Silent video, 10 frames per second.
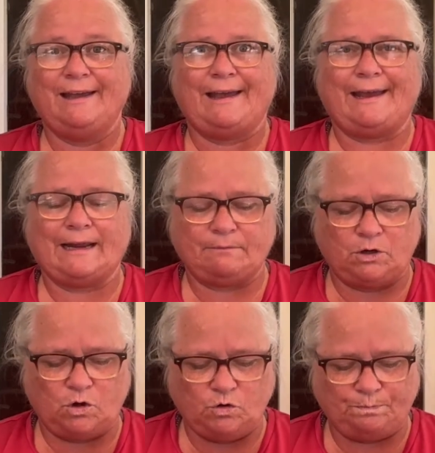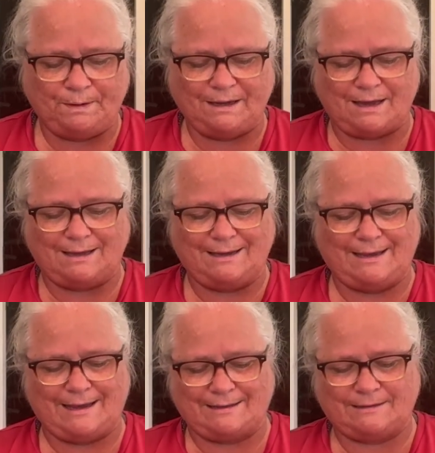and I'm hoping I
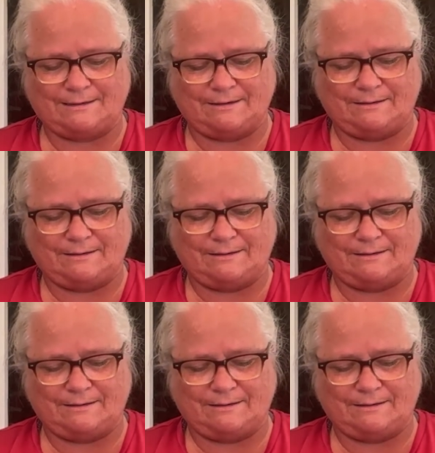get